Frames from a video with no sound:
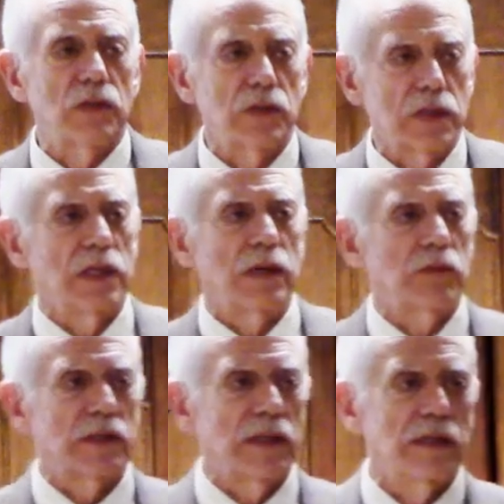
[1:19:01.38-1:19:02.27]
wasn't
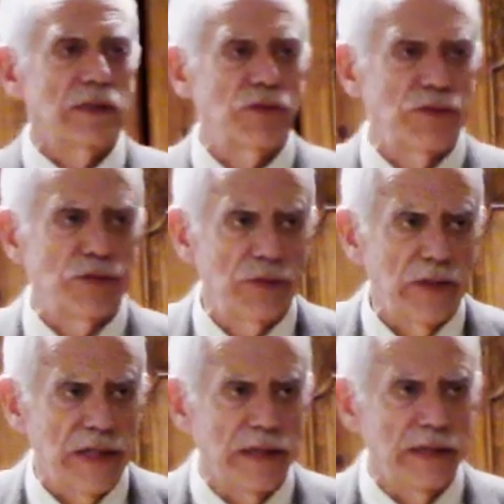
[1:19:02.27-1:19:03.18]
able to interview
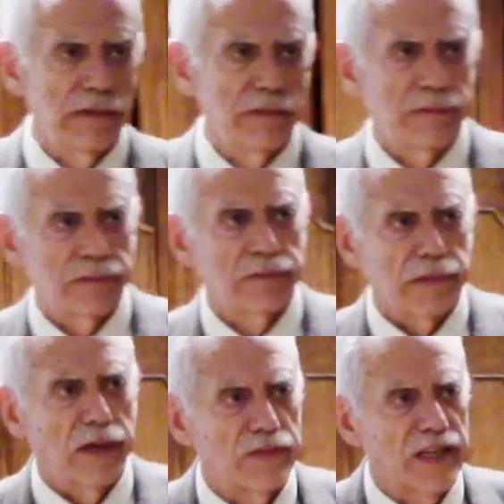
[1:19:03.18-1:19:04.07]
any
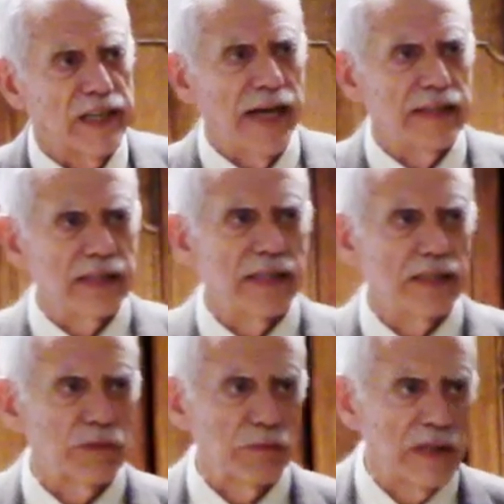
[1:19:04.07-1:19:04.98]
of the
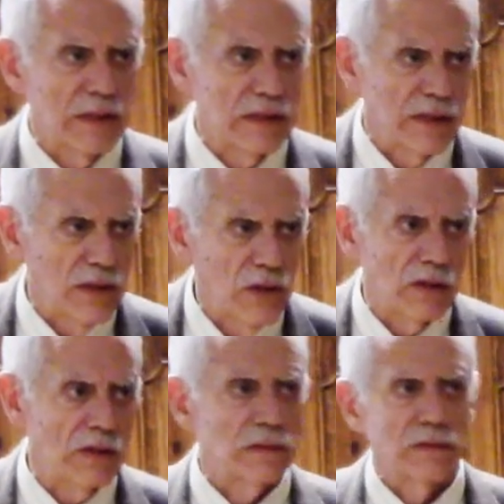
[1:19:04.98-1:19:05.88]
Cantonists because they
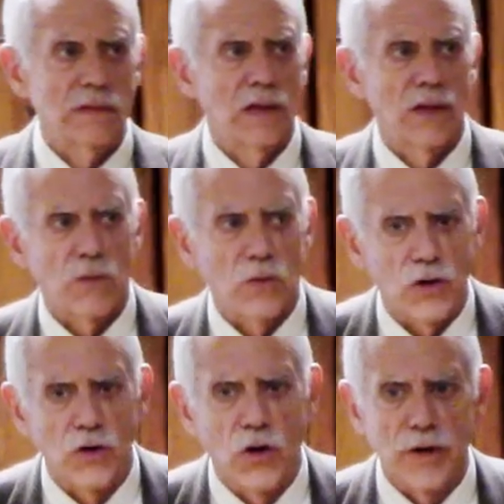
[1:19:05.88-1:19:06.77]
all were
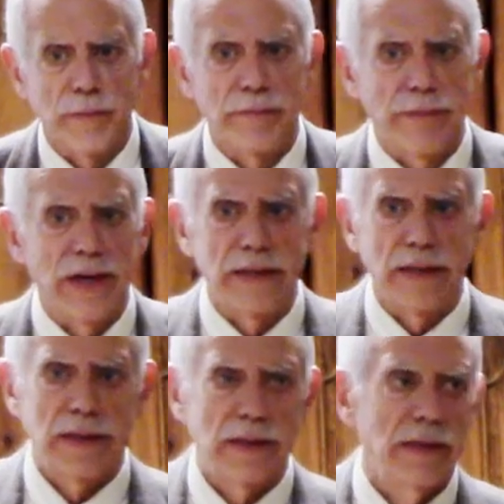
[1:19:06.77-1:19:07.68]
gone by
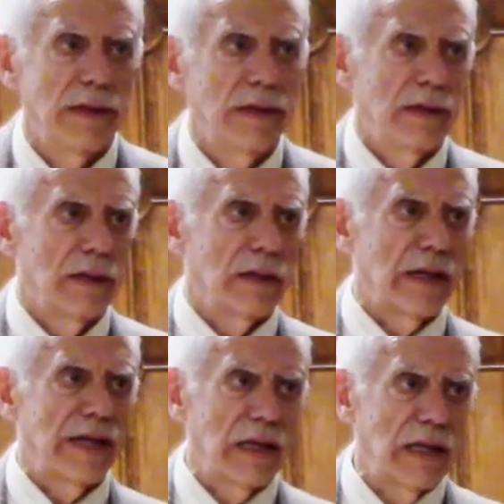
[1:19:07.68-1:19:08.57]
the
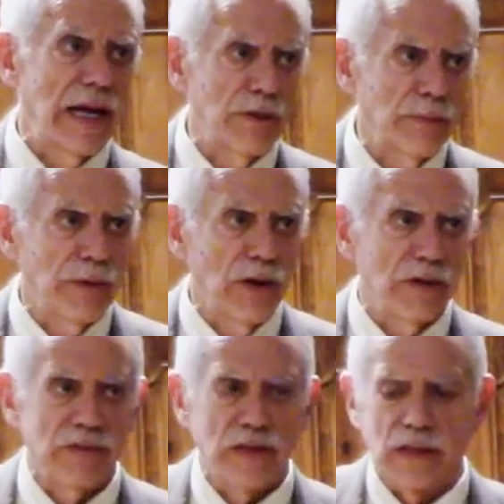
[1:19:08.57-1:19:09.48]
latter part
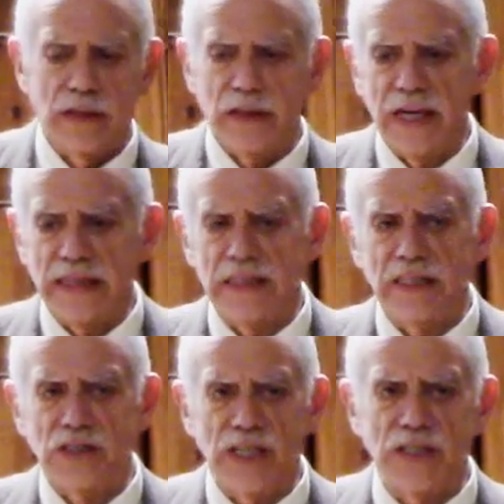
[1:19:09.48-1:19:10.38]
of the
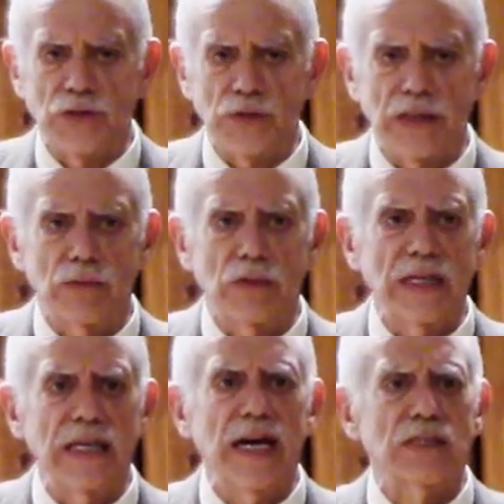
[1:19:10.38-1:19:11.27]
19th century. What
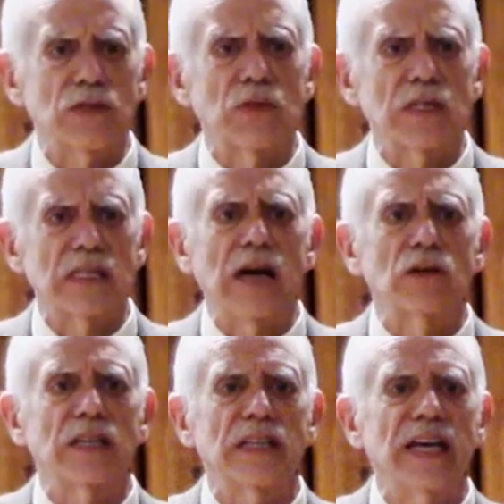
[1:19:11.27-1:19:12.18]
he asked was, how
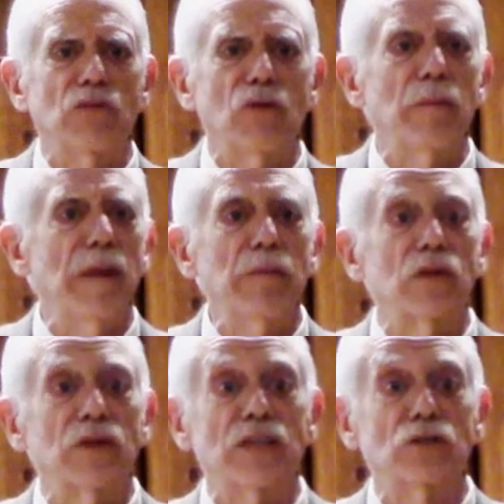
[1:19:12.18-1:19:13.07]
did they
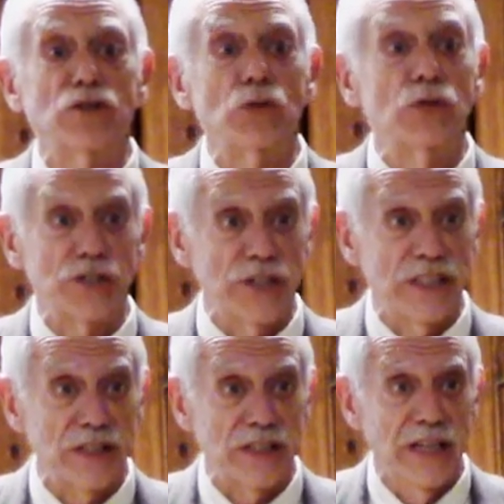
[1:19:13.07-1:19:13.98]
remember their
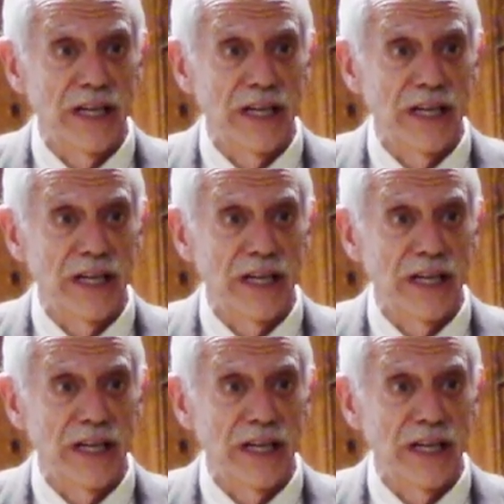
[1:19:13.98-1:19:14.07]
Jewishness?